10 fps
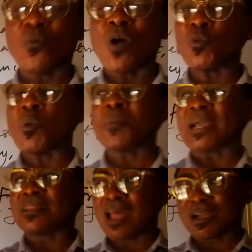What do we mean
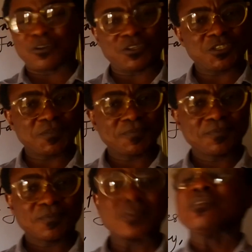by language?
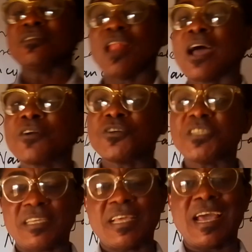
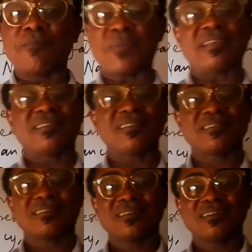Language here means
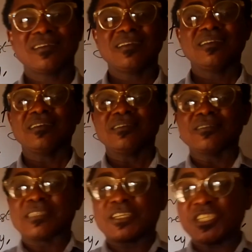
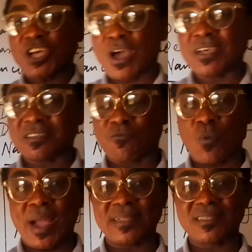the choice of
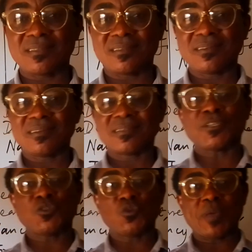words
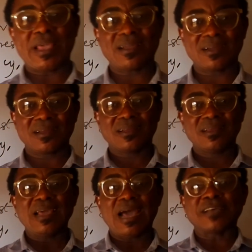that you make
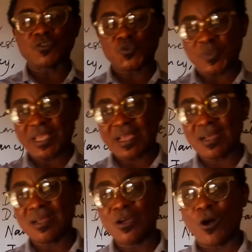as a
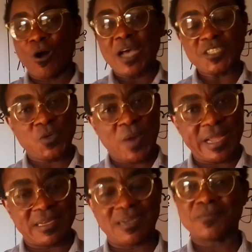speaker or as a
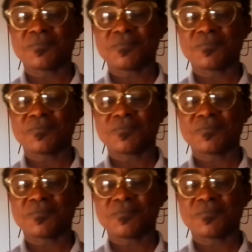writer.